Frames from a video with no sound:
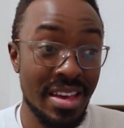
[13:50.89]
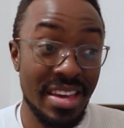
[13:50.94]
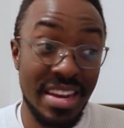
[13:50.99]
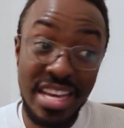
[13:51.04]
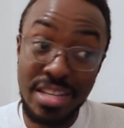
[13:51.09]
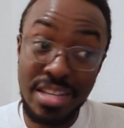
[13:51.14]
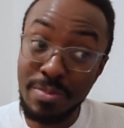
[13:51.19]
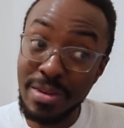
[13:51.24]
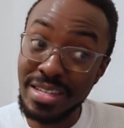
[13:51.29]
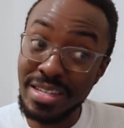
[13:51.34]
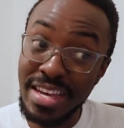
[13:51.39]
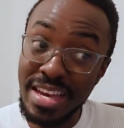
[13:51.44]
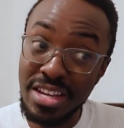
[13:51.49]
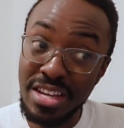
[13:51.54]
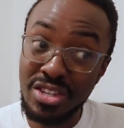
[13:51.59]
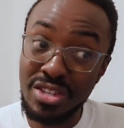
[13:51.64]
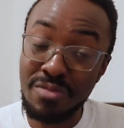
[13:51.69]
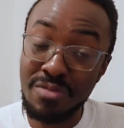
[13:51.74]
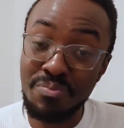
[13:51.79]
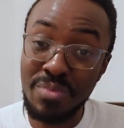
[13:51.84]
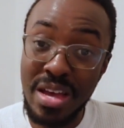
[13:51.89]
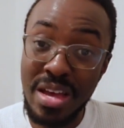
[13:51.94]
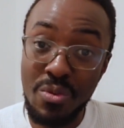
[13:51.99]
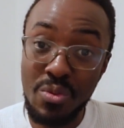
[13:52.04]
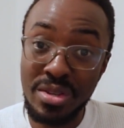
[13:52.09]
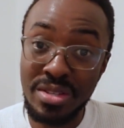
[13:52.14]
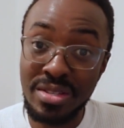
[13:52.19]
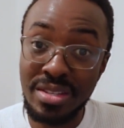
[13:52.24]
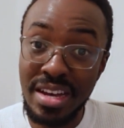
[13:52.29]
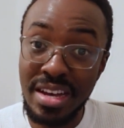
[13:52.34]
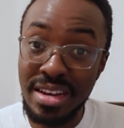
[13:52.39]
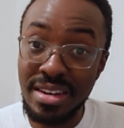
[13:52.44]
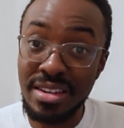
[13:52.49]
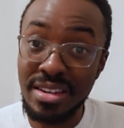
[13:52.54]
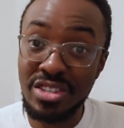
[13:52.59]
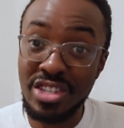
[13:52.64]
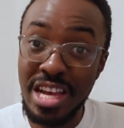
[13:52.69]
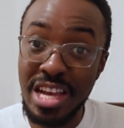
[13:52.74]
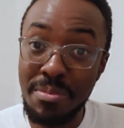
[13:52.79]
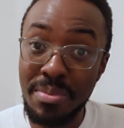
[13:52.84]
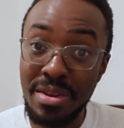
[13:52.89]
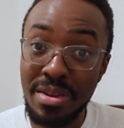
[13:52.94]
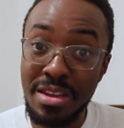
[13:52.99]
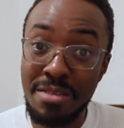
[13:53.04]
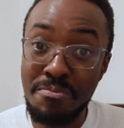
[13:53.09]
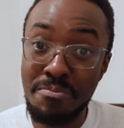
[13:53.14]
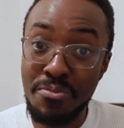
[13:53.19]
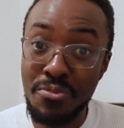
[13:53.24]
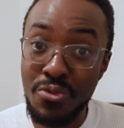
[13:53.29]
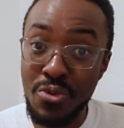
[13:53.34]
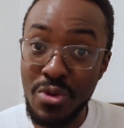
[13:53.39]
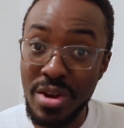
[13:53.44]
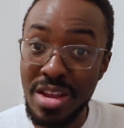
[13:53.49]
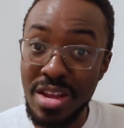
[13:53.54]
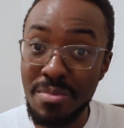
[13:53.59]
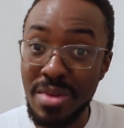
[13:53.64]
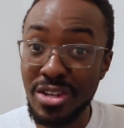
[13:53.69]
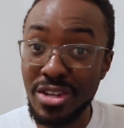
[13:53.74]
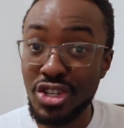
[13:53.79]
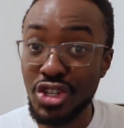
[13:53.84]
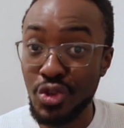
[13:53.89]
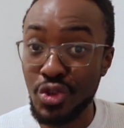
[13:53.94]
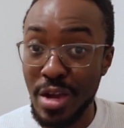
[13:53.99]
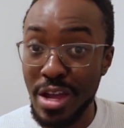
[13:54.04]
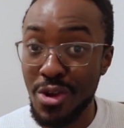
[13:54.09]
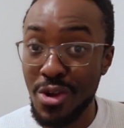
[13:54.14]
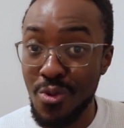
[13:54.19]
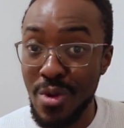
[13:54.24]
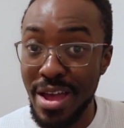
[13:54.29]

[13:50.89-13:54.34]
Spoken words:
an expectation that was under jeopardy pretty much straight